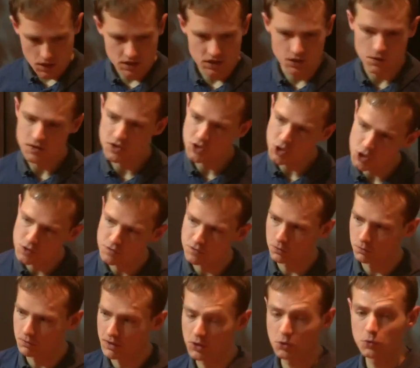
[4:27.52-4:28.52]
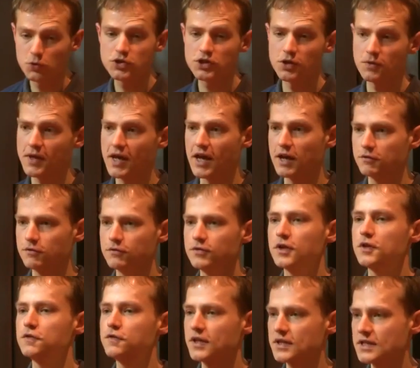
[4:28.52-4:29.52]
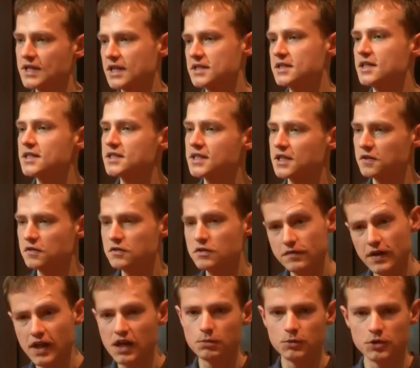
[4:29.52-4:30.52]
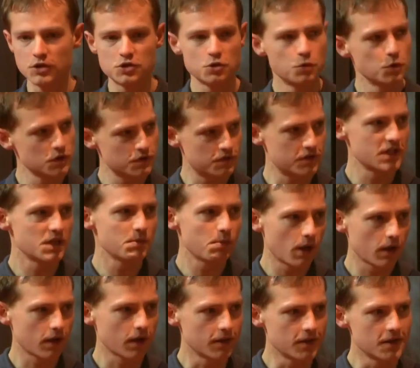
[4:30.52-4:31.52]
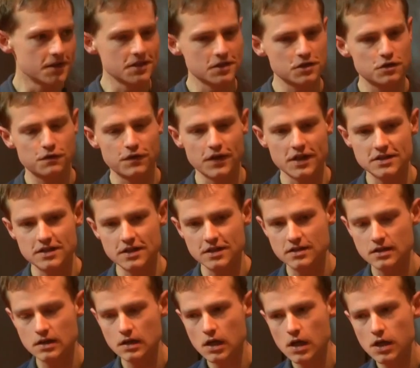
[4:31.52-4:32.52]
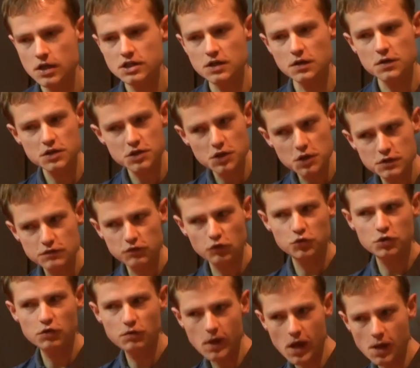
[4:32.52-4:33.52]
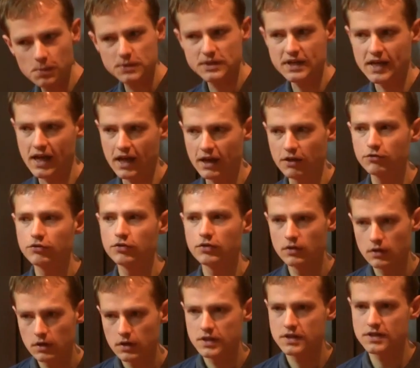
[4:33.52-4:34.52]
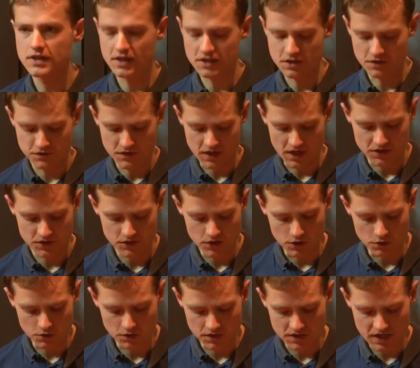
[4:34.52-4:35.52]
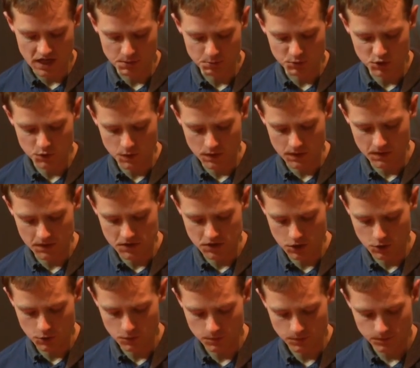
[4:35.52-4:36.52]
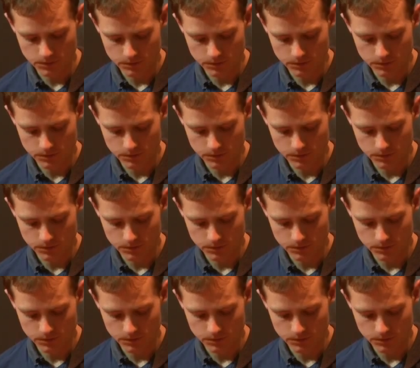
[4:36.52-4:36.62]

So it's useful, and also they have a fantastic set of development tools for debugging these interfaces. So it's useful to be able to have sets of tests that you can take between the two.